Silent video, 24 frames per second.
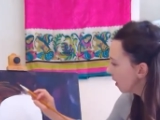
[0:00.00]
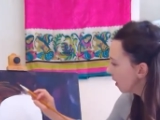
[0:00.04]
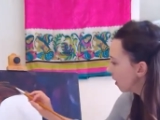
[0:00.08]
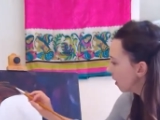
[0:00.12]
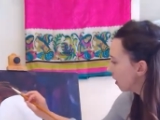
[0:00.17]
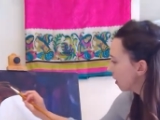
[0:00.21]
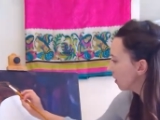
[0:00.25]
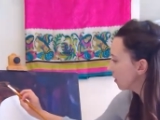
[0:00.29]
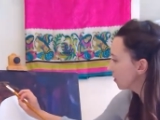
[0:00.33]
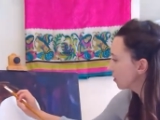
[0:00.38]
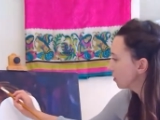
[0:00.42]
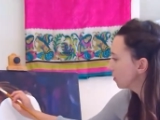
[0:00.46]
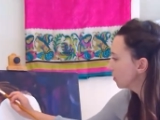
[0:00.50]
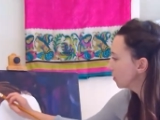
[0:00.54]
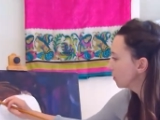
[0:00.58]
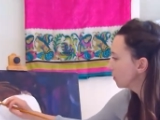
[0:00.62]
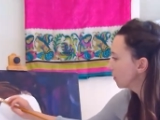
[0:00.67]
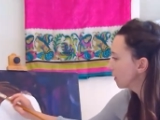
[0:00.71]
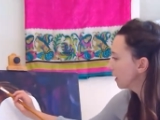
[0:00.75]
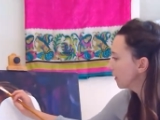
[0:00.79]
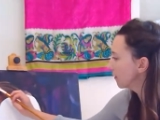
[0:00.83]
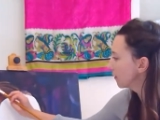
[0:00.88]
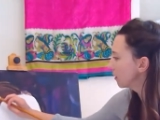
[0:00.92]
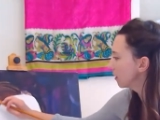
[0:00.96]
art or
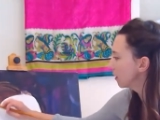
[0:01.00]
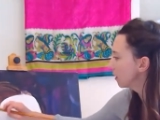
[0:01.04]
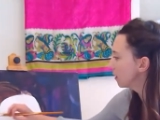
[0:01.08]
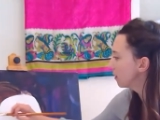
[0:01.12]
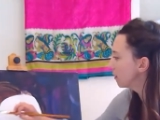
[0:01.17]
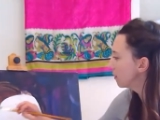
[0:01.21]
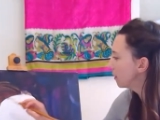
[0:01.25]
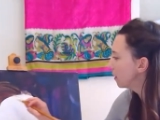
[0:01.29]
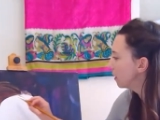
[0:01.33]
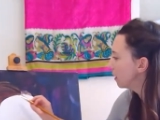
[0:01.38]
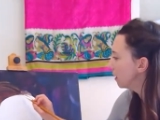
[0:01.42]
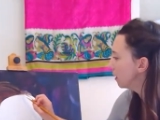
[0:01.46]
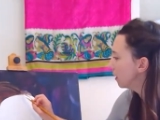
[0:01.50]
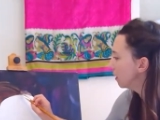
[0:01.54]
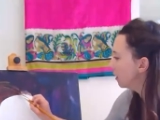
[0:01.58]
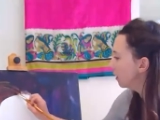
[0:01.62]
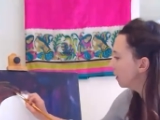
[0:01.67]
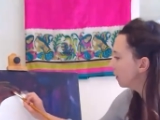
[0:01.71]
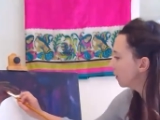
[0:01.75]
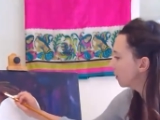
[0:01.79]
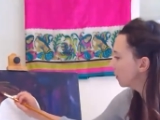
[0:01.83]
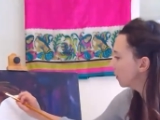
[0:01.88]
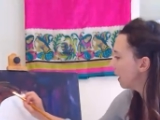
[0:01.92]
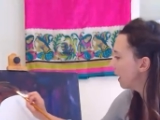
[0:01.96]
whatever,
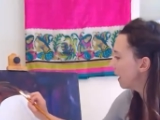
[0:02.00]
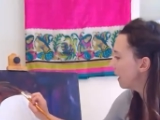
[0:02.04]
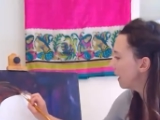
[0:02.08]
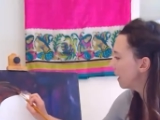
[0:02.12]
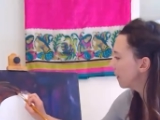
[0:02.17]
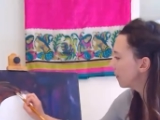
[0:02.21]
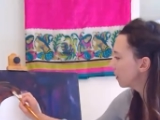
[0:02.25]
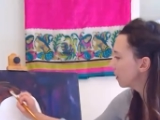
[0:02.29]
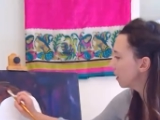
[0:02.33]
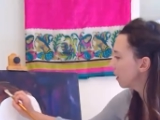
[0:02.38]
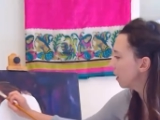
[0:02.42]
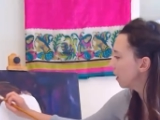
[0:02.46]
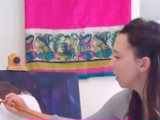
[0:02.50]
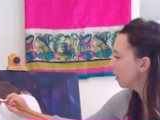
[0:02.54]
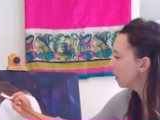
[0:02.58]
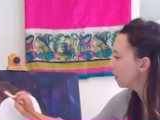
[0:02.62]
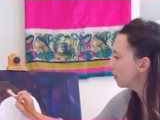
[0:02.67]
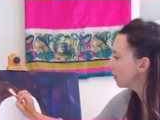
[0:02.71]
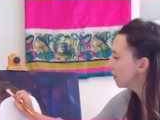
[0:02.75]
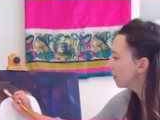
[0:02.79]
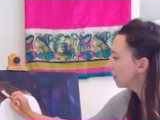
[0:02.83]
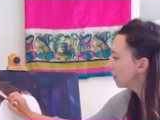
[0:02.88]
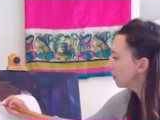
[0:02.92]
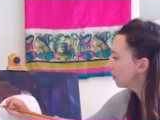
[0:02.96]
or A-level
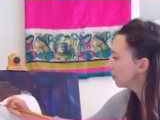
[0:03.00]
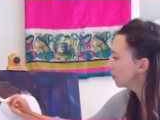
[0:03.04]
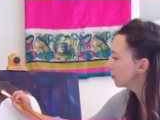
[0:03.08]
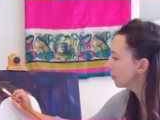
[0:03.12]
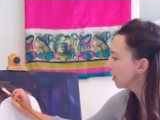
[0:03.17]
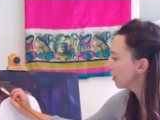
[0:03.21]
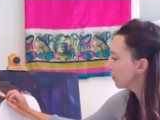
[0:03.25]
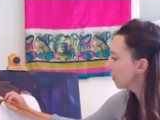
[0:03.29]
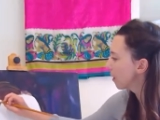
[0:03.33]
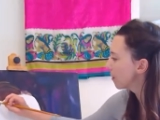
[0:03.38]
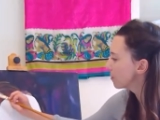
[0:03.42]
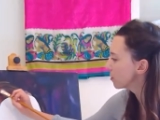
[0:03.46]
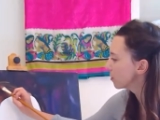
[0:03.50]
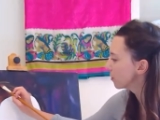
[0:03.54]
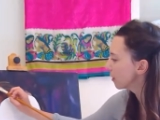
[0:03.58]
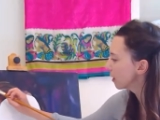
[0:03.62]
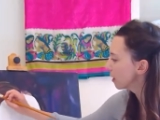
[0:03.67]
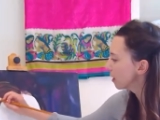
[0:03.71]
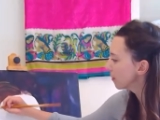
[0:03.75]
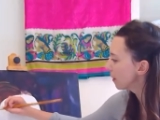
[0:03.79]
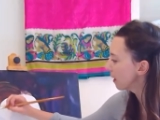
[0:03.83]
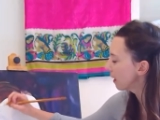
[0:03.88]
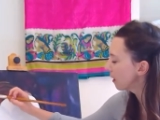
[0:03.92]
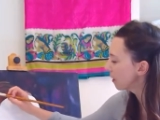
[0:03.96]
art, you'll know what I'm
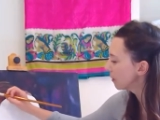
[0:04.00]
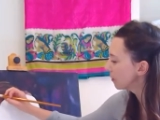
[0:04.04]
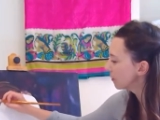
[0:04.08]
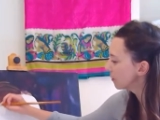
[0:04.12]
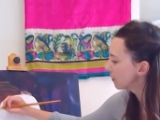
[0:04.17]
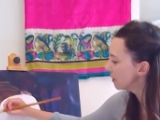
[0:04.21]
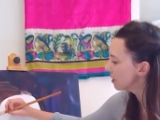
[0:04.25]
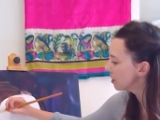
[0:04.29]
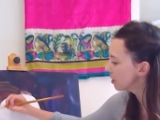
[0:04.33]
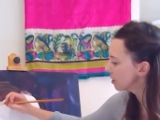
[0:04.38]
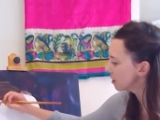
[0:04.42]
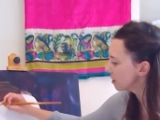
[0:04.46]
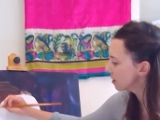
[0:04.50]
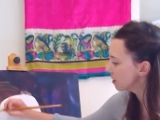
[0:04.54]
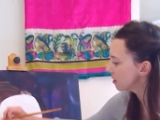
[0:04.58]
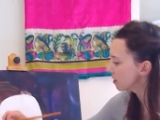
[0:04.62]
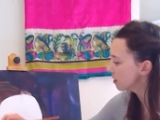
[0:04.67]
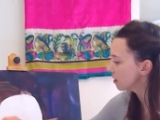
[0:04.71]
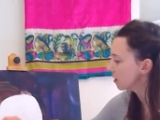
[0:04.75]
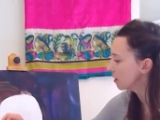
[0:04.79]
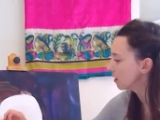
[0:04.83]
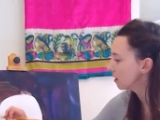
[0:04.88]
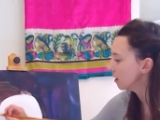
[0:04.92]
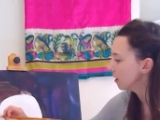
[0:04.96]
talking about. We were
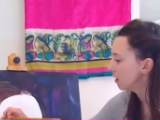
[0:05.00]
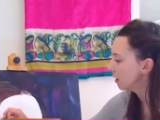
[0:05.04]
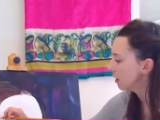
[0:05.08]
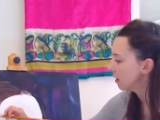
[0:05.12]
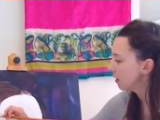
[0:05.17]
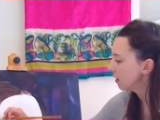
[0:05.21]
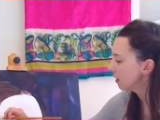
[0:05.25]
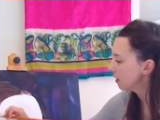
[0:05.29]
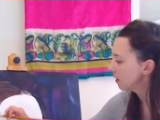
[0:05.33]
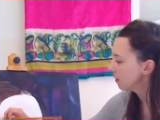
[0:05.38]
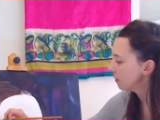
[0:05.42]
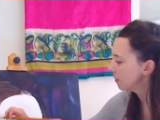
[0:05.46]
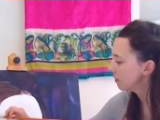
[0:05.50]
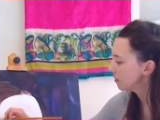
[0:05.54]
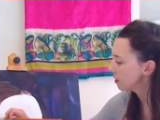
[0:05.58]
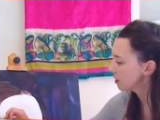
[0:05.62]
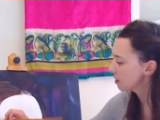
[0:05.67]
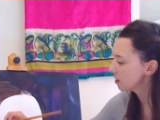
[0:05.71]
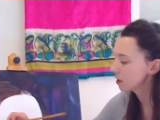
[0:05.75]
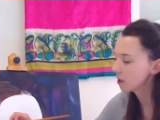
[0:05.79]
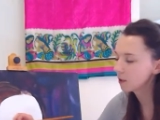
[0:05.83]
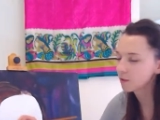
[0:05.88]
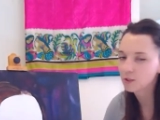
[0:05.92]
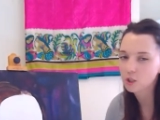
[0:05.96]
just
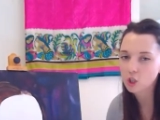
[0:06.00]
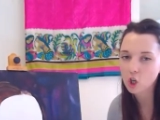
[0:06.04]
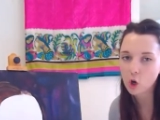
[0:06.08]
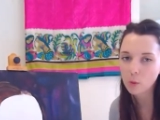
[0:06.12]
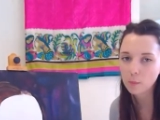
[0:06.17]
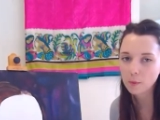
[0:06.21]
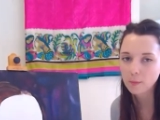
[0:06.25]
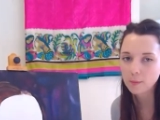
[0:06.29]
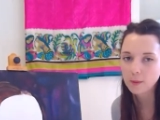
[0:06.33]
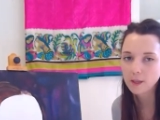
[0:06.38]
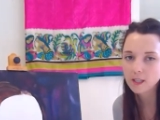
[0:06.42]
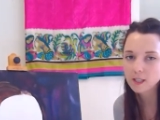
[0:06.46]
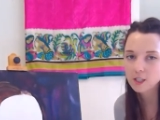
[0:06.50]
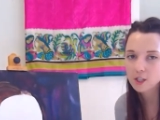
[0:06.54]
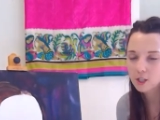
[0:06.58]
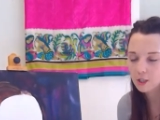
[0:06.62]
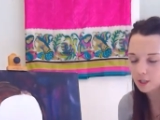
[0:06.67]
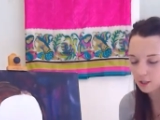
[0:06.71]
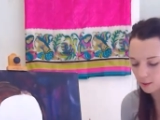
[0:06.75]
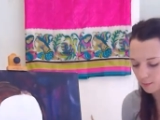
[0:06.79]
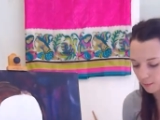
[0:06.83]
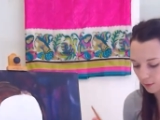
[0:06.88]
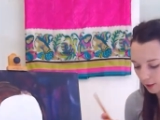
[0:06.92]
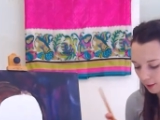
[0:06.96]
told to copy
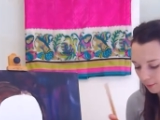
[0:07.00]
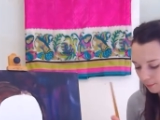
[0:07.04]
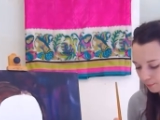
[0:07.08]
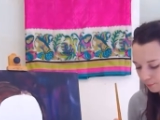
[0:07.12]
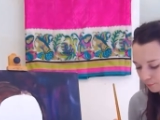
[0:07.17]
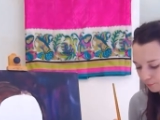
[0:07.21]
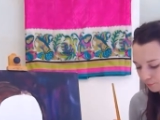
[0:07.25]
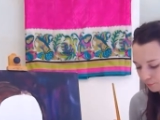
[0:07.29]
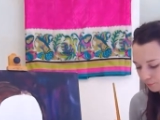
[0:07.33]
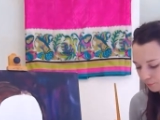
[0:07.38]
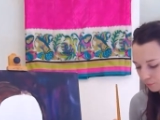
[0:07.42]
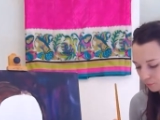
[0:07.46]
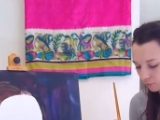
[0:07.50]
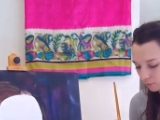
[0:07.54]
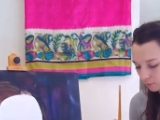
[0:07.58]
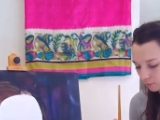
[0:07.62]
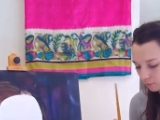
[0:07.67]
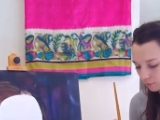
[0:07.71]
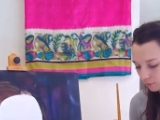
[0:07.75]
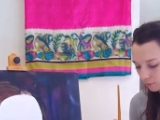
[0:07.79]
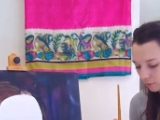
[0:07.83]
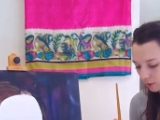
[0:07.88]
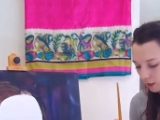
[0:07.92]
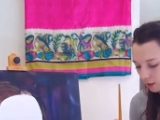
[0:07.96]
pictures, but
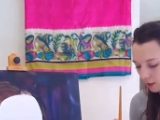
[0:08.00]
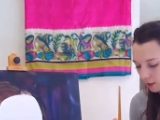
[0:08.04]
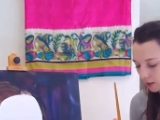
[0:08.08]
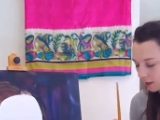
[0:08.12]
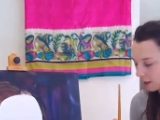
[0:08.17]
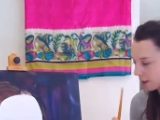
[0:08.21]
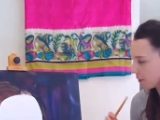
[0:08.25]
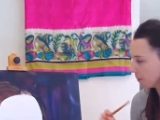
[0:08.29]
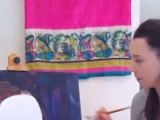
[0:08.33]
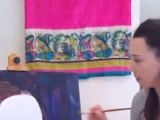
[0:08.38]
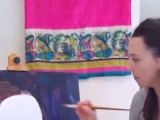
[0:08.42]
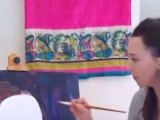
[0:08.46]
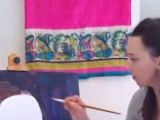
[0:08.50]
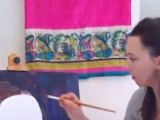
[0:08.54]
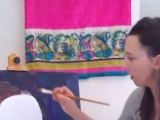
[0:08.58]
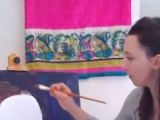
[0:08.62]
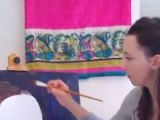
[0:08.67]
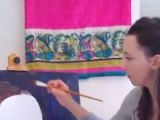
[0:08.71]
I remember